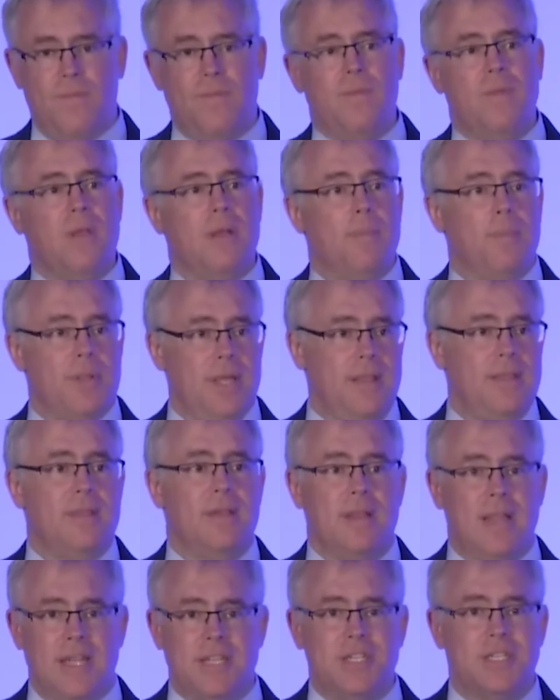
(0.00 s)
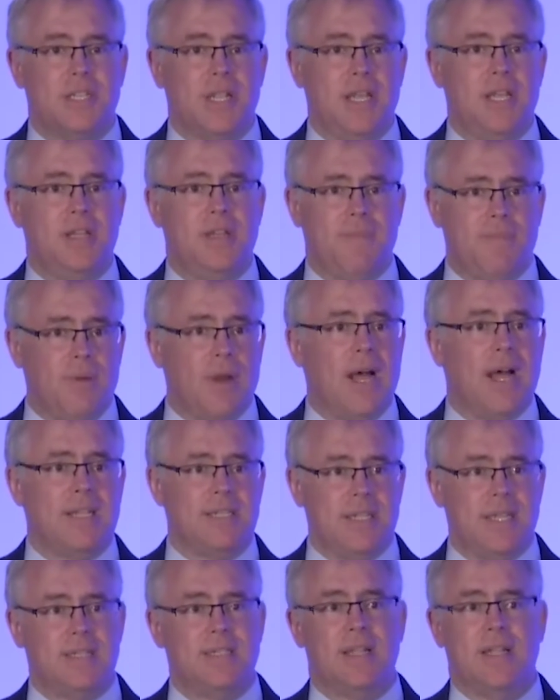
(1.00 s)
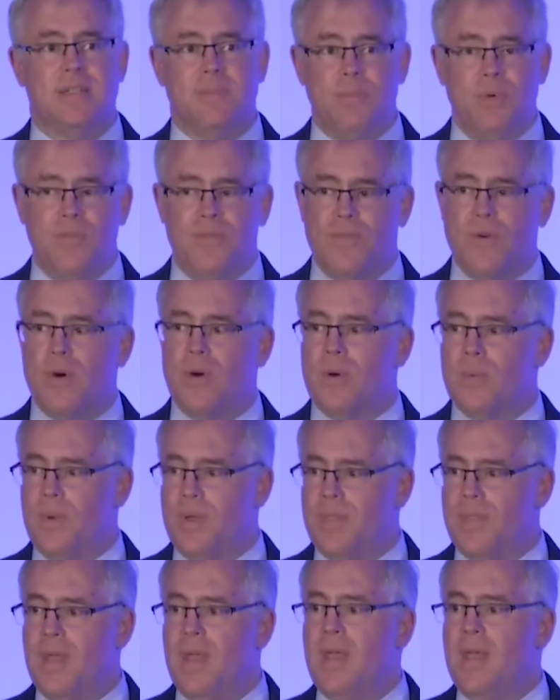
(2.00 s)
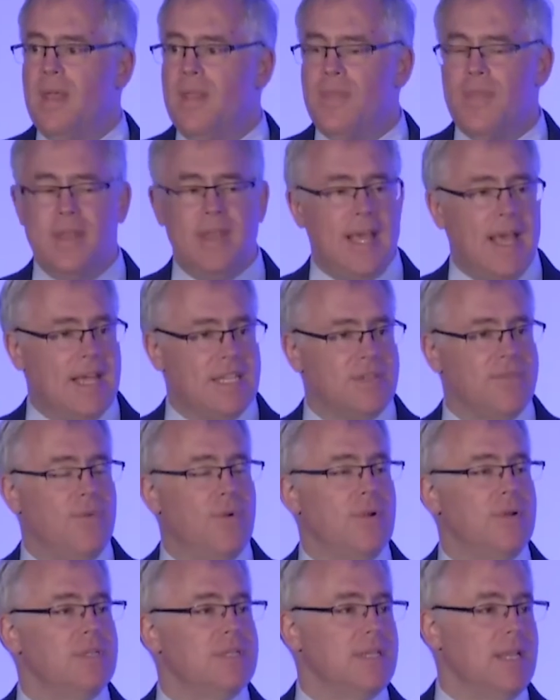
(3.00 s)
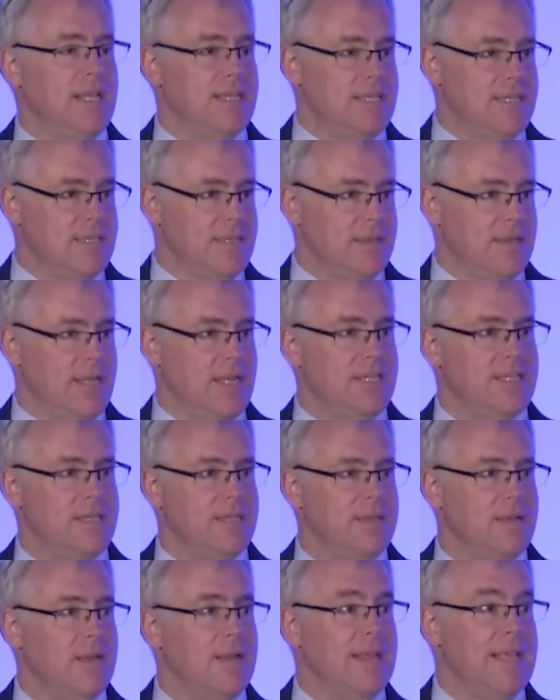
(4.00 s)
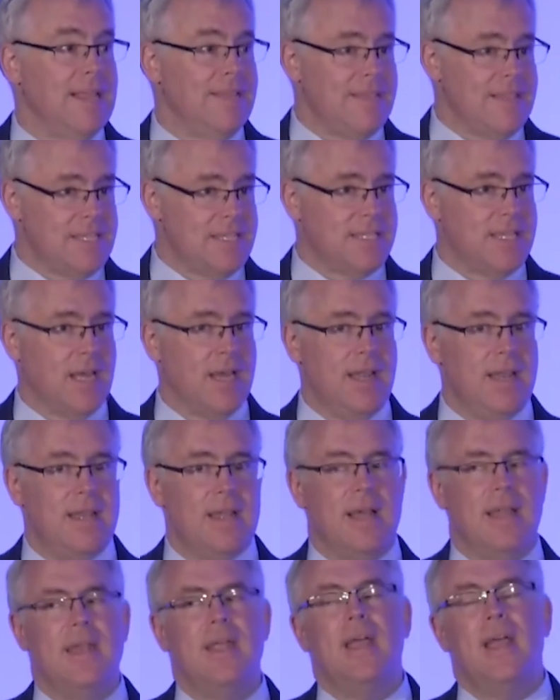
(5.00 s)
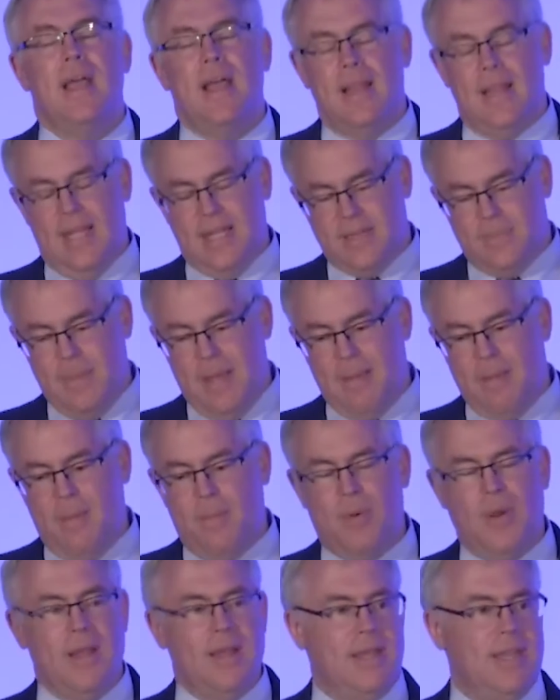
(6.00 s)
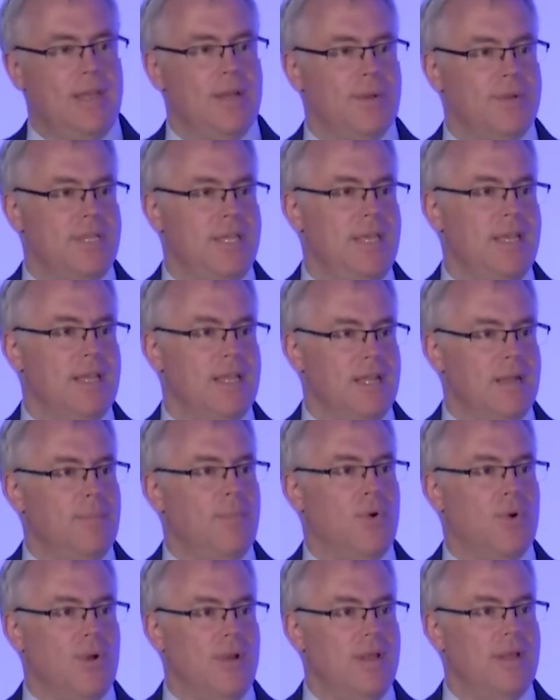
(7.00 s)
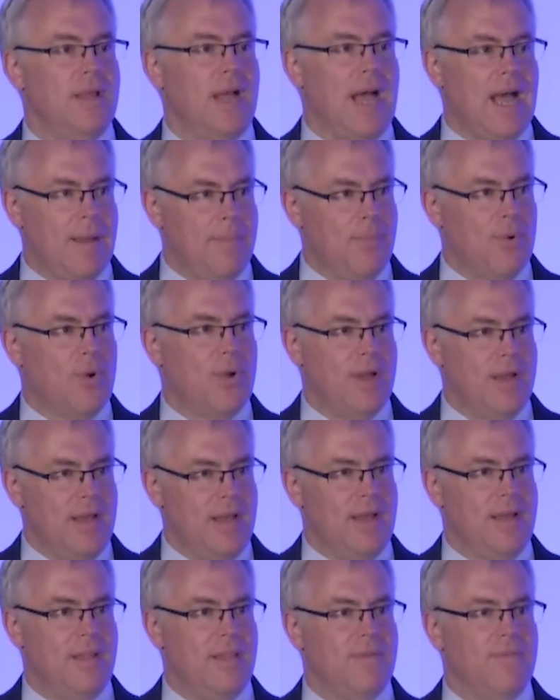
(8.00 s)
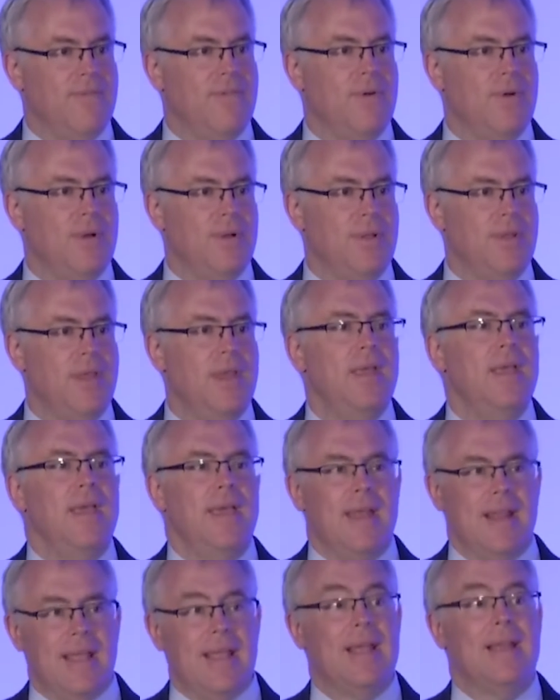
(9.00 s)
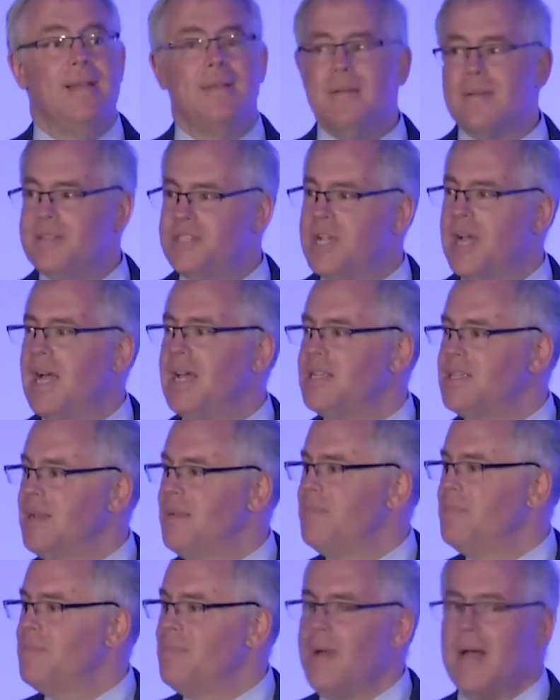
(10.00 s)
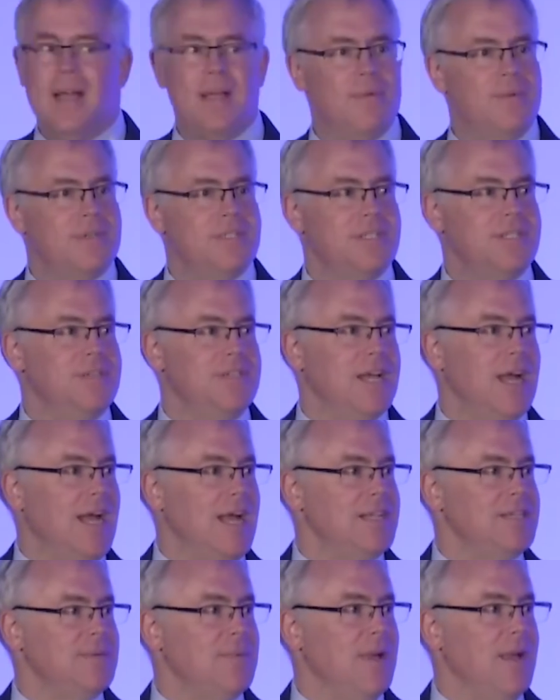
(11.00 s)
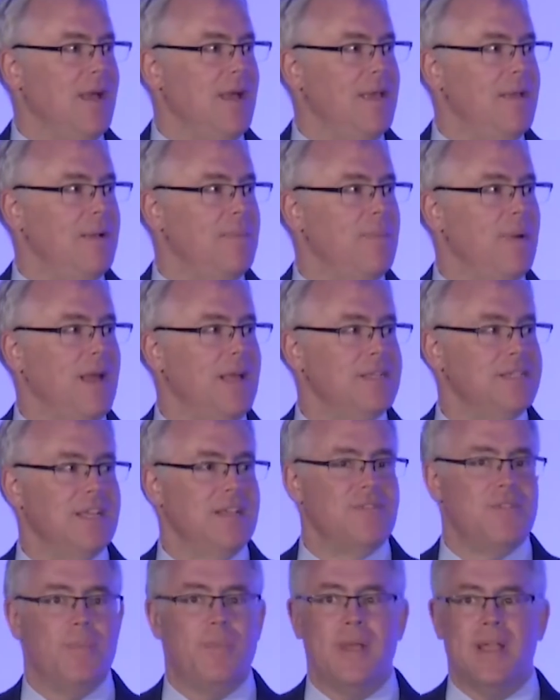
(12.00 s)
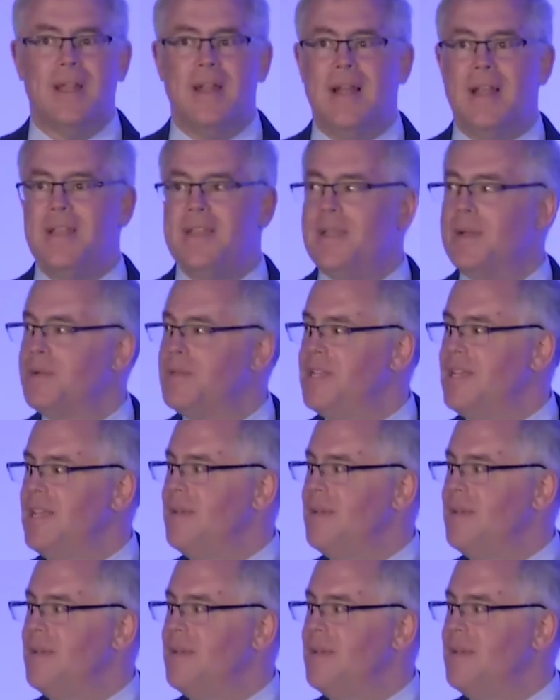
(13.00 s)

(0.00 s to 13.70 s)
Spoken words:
Complete the legislative process. Let's move forward with the task force. Let's get this study done. Let's maybe bring DOT a little more on board and into the fold. And again, Josh, where's Josh? I apologize for picking on DOT,